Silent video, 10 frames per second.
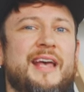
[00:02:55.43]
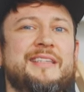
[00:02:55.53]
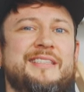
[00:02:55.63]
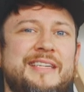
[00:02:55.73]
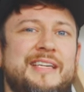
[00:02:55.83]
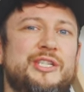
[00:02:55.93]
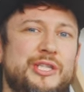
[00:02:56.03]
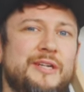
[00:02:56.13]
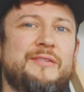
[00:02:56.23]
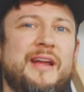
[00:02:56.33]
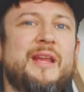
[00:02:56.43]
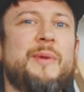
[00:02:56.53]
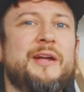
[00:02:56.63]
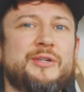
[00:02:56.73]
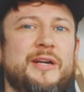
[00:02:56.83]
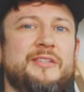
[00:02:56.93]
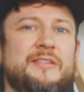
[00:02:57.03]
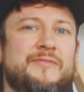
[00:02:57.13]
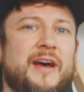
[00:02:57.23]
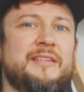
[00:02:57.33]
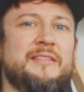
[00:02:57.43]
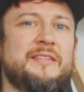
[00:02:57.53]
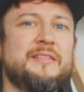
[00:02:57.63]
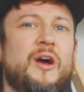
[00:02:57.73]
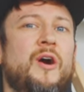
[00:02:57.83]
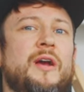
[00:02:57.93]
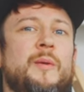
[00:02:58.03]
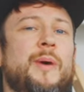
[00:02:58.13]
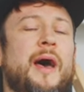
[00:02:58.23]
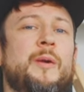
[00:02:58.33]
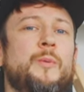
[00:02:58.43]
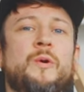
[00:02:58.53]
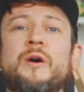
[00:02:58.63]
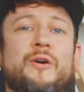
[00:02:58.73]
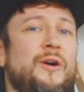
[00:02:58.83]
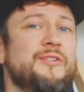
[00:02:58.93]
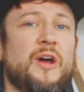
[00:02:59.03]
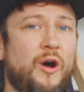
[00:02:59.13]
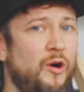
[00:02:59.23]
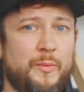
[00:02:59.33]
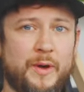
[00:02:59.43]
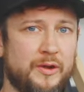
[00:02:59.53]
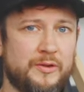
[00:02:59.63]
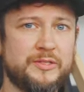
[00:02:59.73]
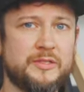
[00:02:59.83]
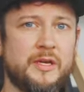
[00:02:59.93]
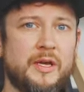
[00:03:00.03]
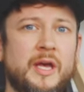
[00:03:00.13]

as seeds generated by Trezor devices are compatible across all models.